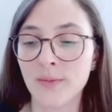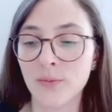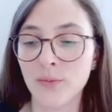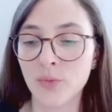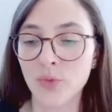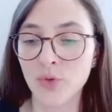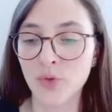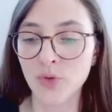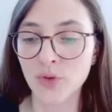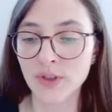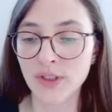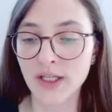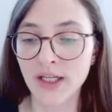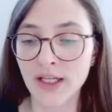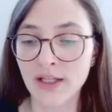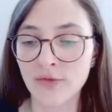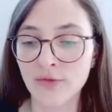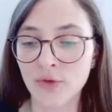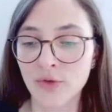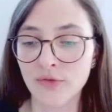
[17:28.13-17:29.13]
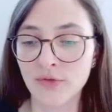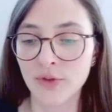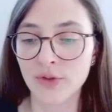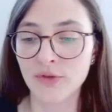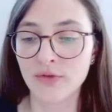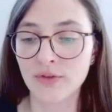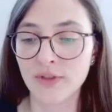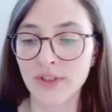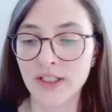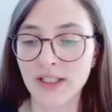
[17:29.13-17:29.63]
port
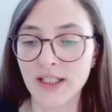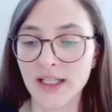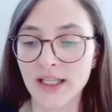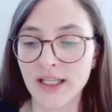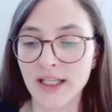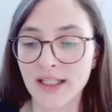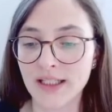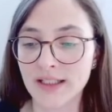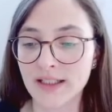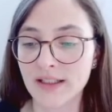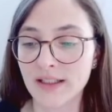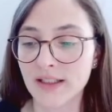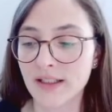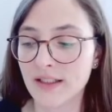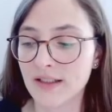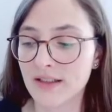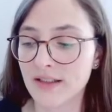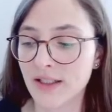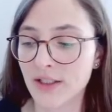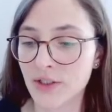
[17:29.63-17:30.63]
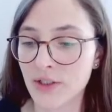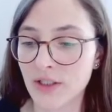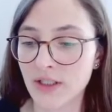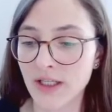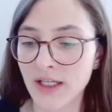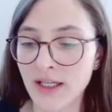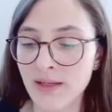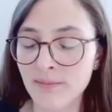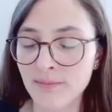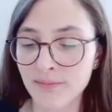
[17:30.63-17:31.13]
8443 and session
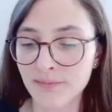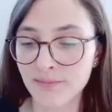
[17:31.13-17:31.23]
name.